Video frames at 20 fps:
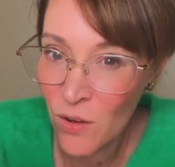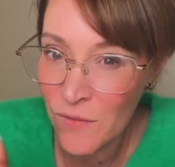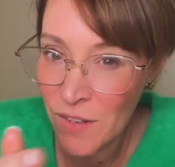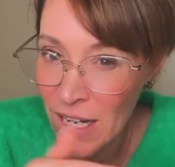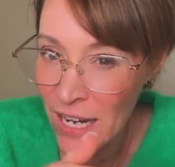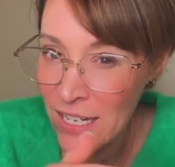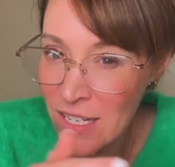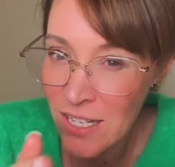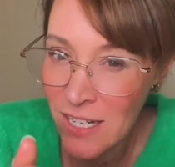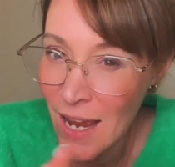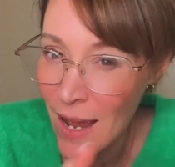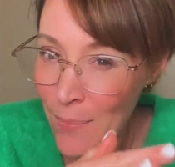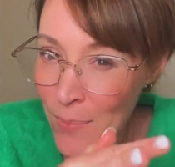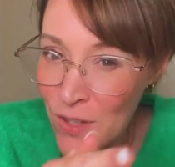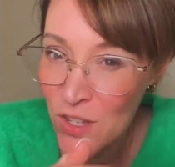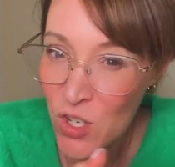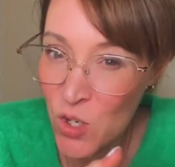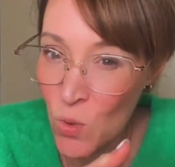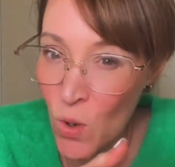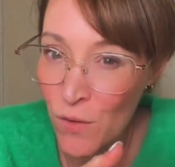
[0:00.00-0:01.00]
ovulation
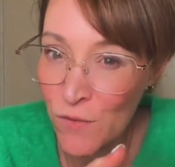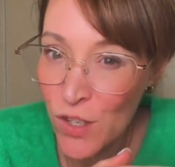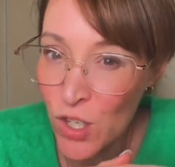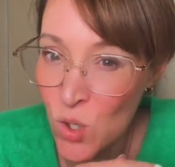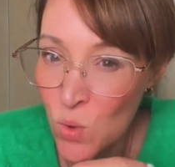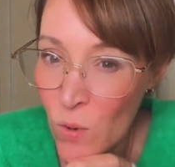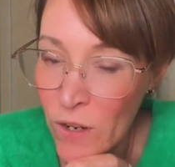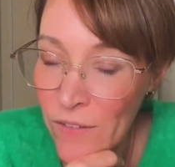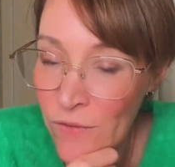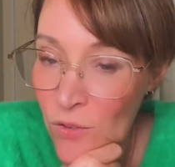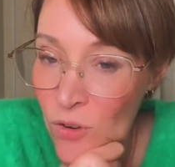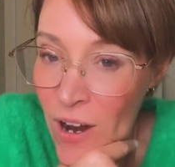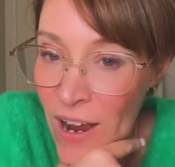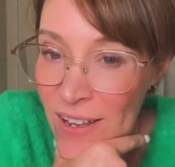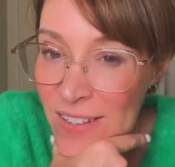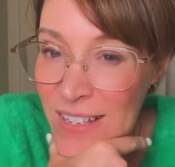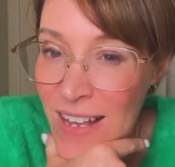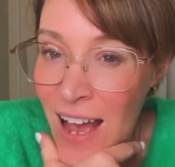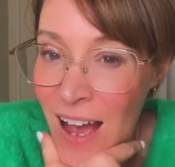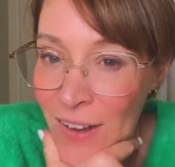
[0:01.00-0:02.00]
happens 12 to 24
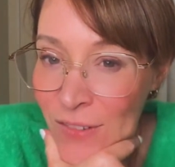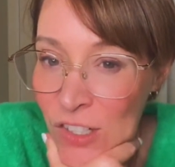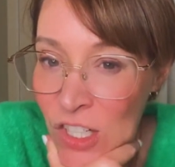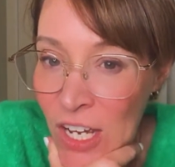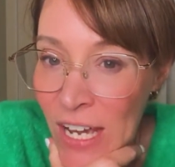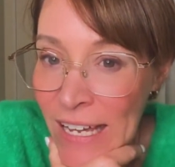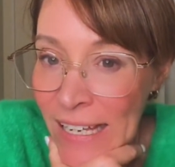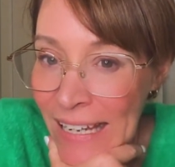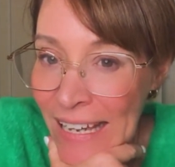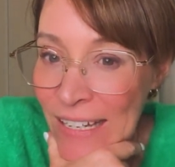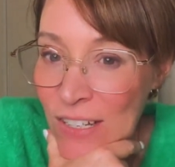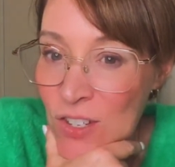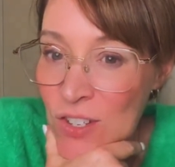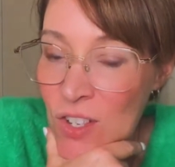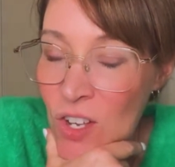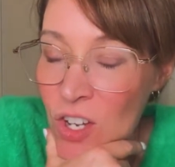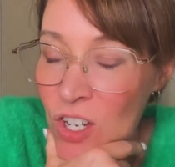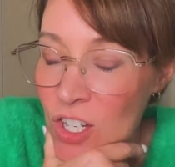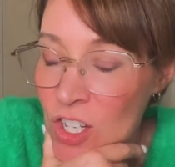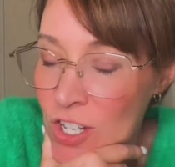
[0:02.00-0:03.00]
hours after your LH
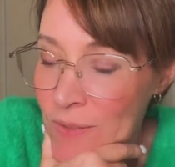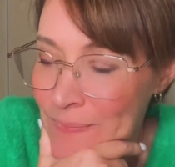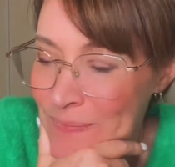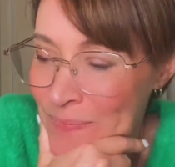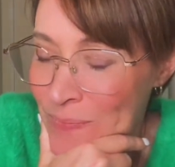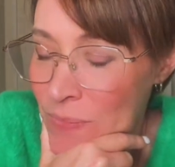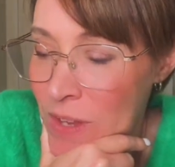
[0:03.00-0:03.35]
surge.